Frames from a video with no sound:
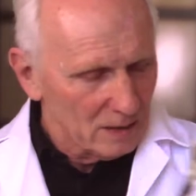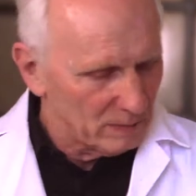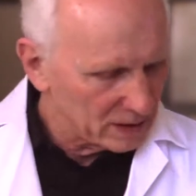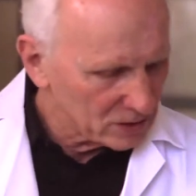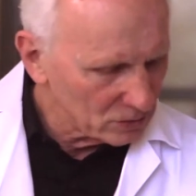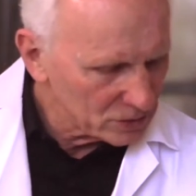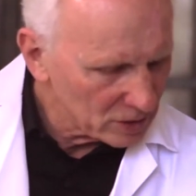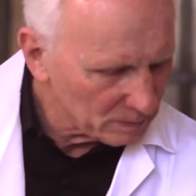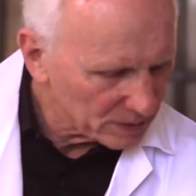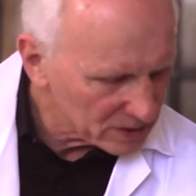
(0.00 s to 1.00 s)
but it's
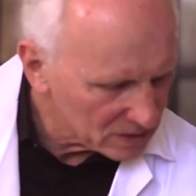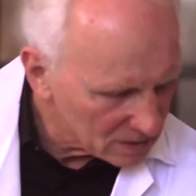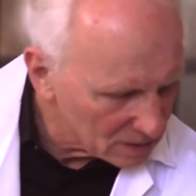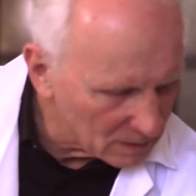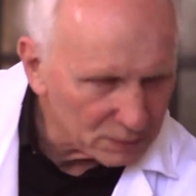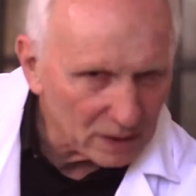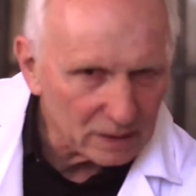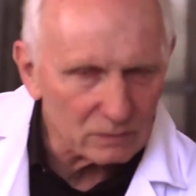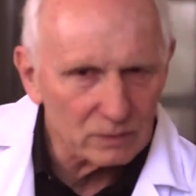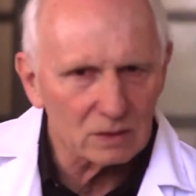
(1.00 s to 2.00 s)
also present in a
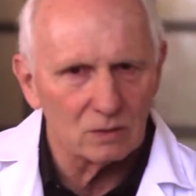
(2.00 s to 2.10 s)
product we